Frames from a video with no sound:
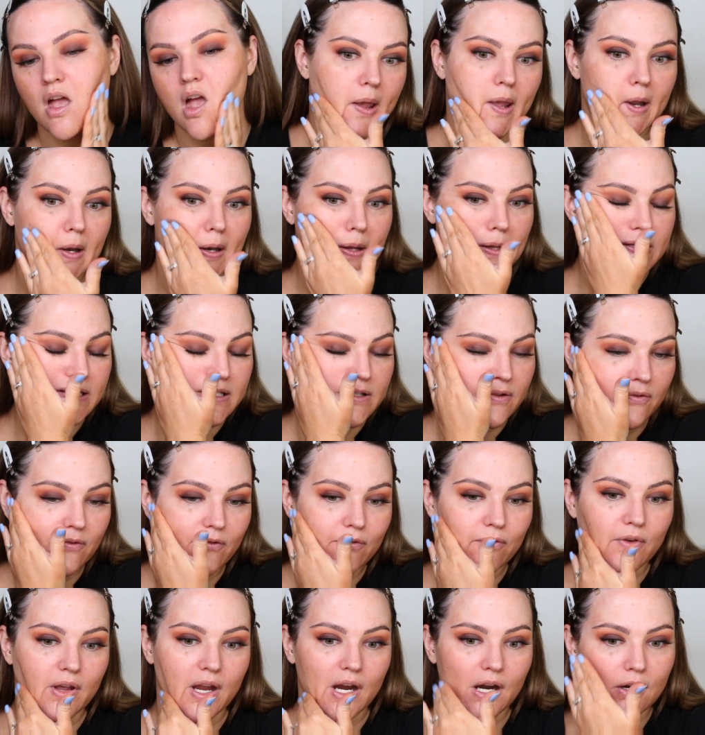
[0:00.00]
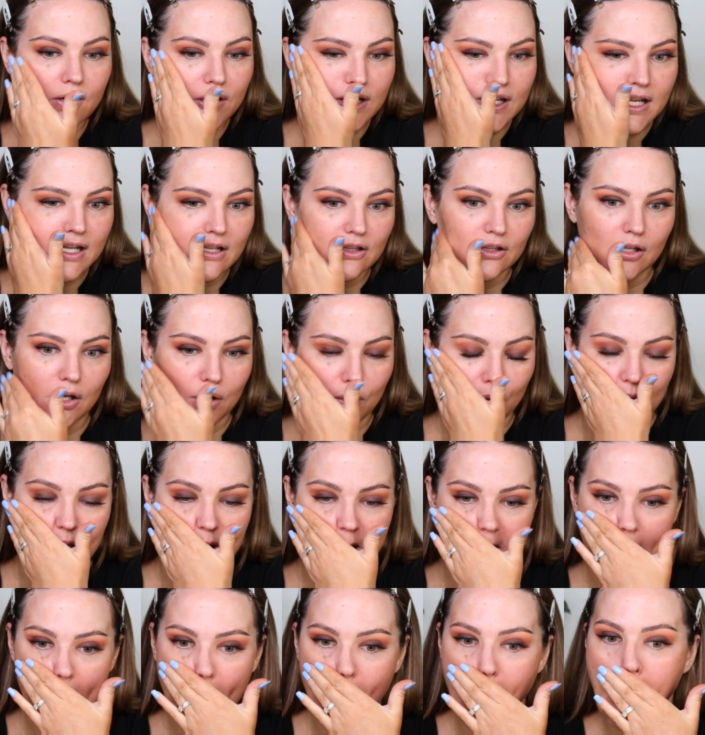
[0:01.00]
It is very
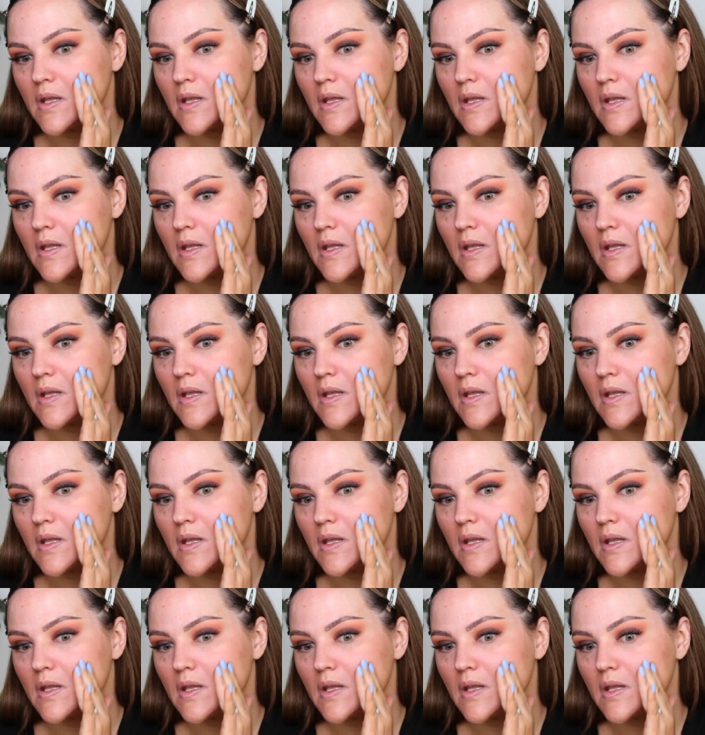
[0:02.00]
glowy.